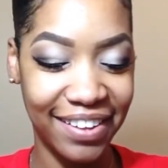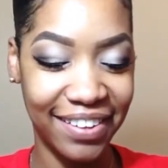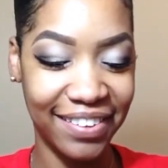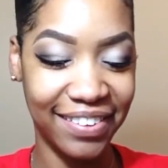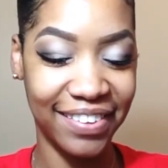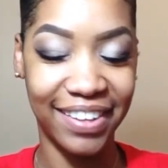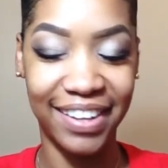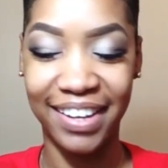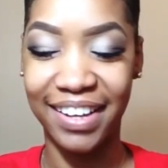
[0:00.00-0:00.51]

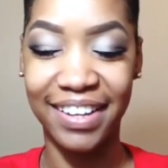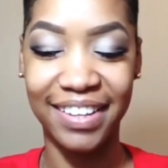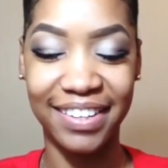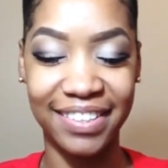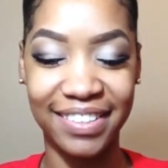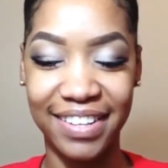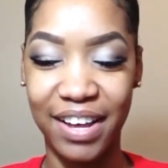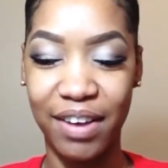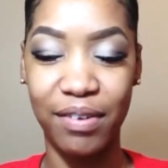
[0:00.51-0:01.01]
Okay,
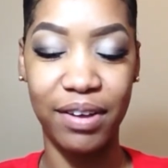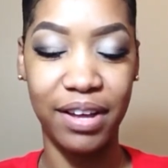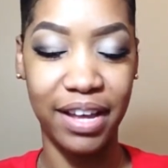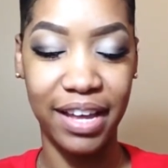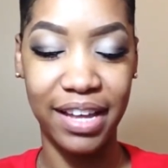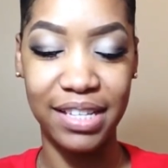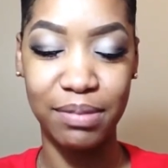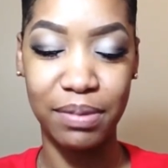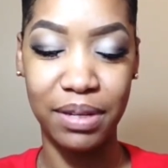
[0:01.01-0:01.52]
now I
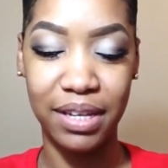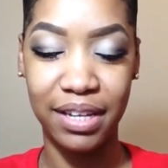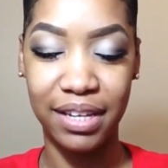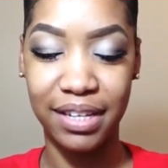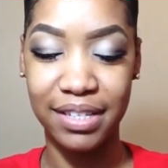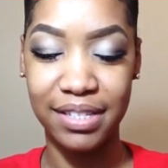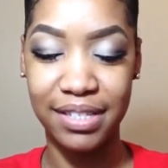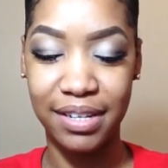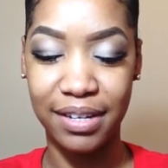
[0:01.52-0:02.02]
guess
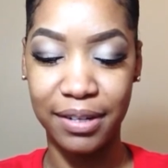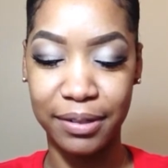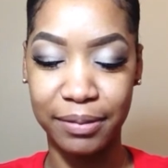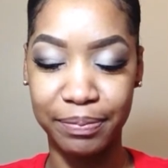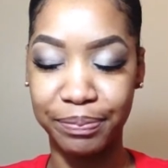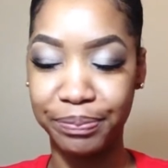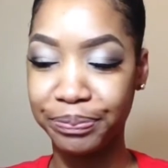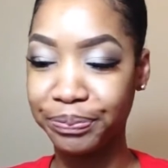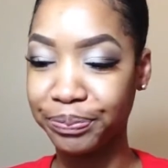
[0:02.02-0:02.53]
because
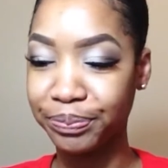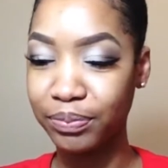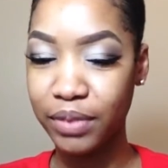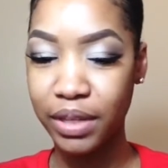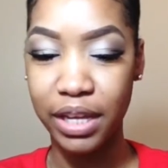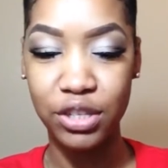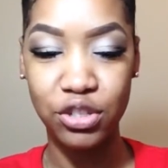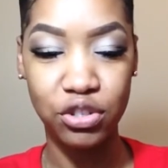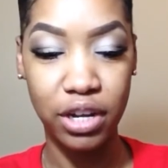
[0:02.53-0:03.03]

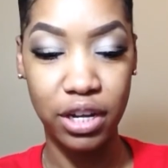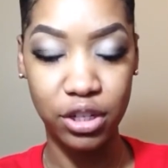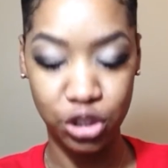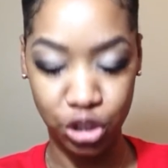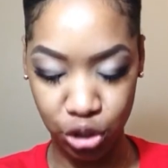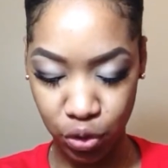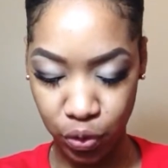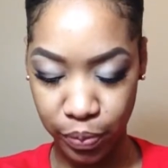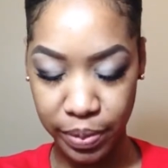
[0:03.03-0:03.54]
it's trying to
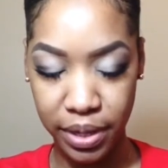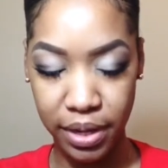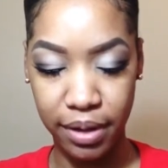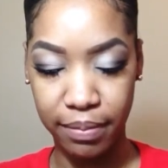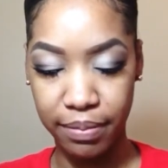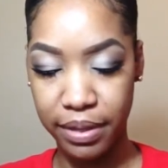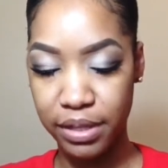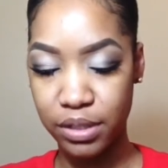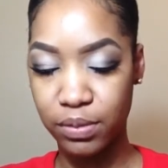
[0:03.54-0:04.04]
show me
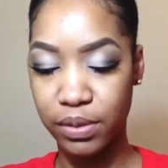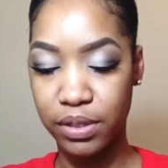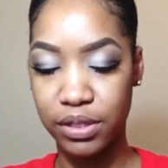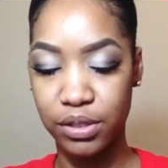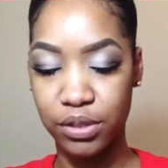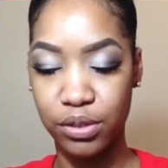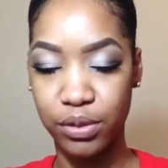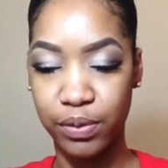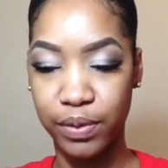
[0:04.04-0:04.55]
up. That's what
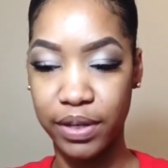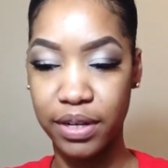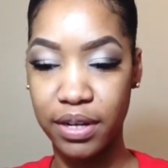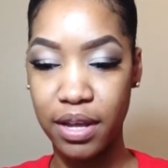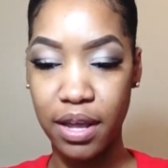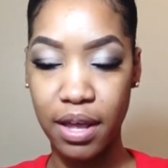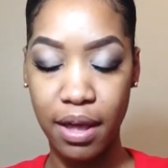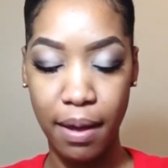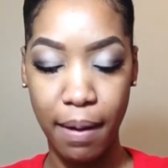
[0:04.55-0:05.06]
it's doing.
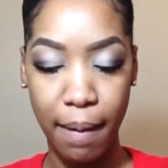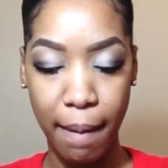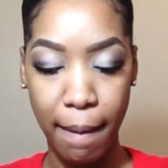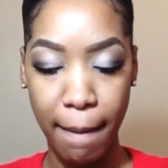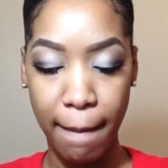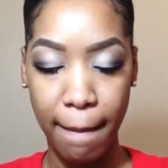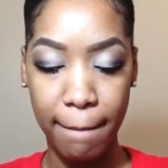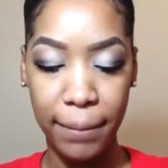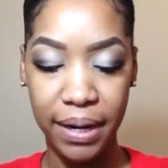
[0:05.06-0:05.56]

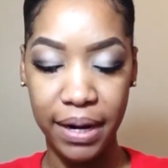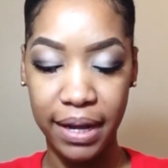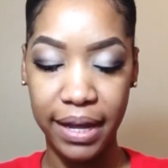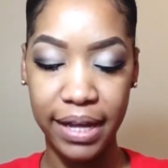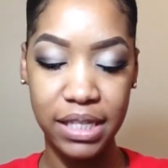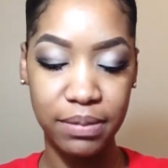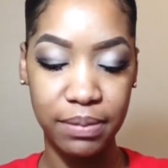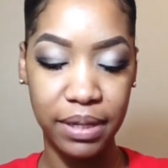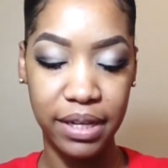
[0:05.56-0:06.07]
But I
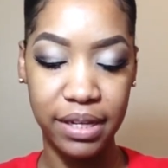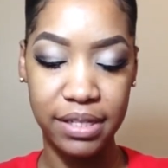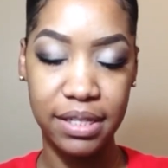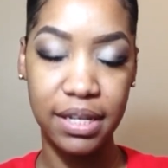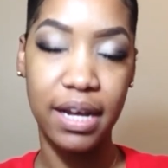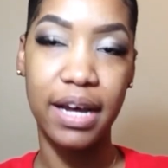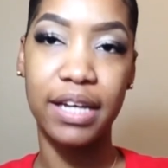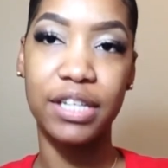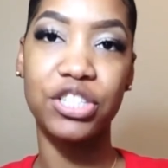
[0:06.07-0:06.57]
guess because
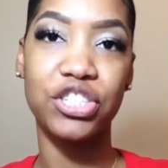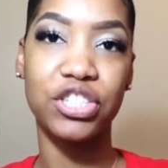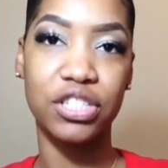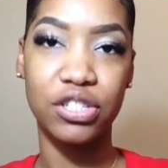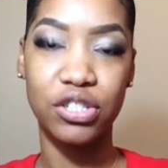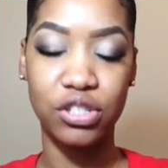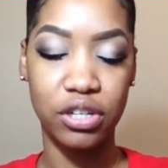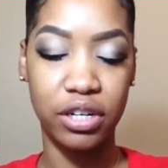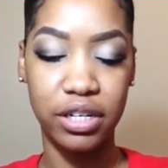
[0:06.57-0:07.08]
I
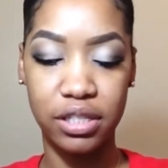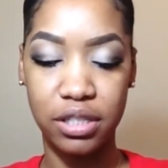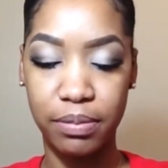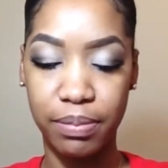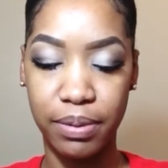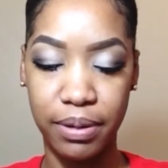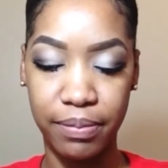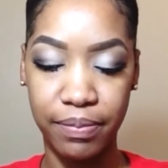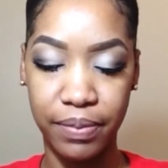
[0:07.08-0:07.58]
just started to
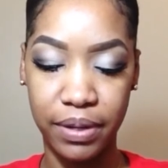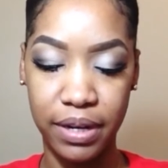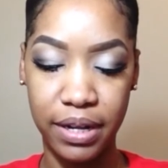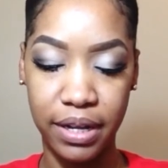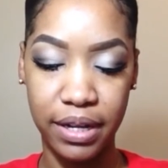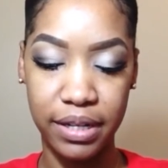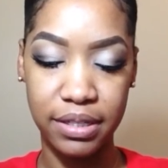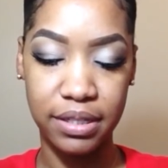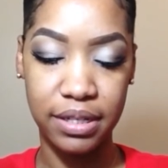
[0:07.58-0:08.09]
pump it,
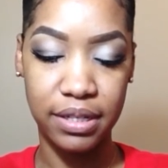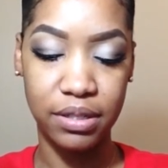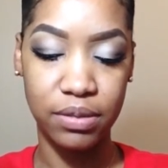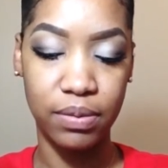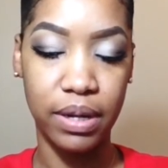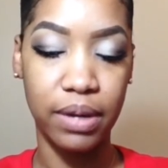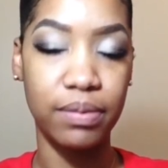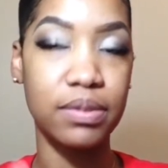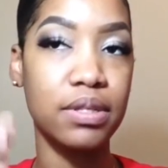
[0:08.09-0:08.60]
I guess that's
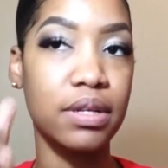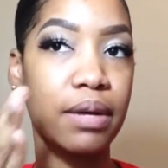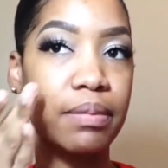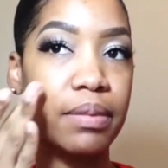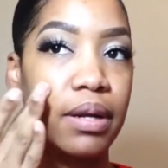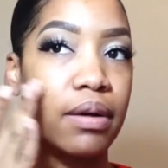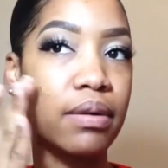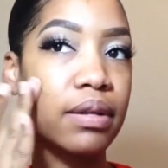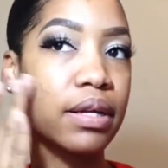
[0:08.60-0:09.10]
why I was
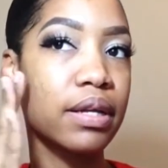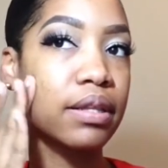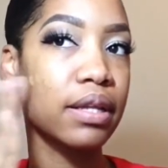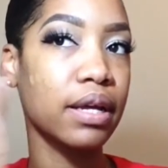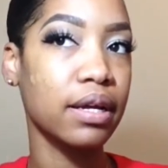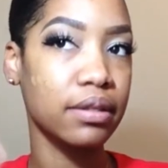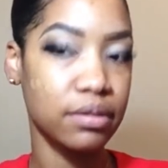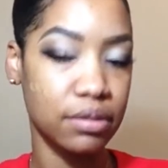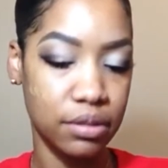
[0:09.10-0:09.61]
coming out like
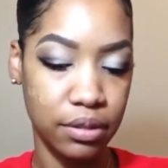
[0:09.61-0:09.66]
that.